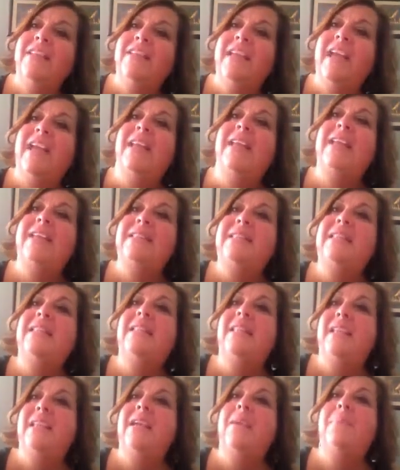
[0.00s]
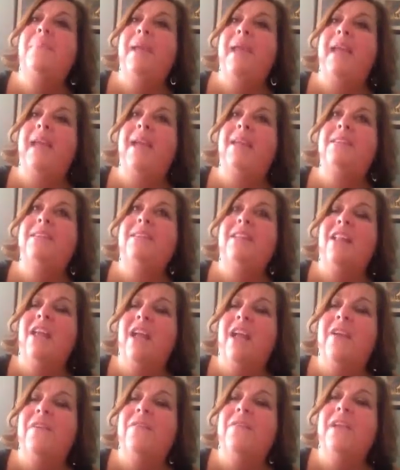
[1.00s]
That is the thing about
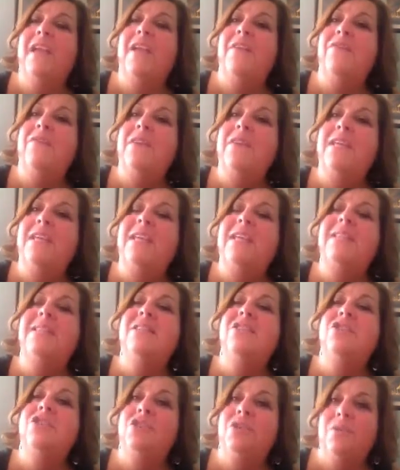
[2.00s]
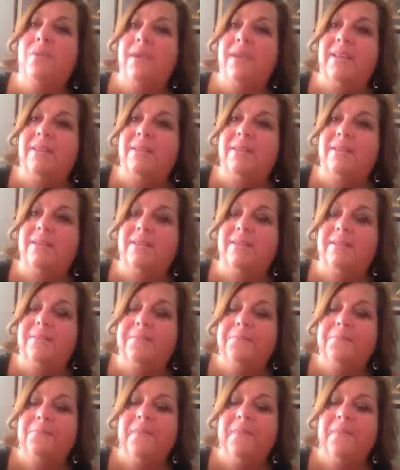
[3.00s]
life. Everything is a choice.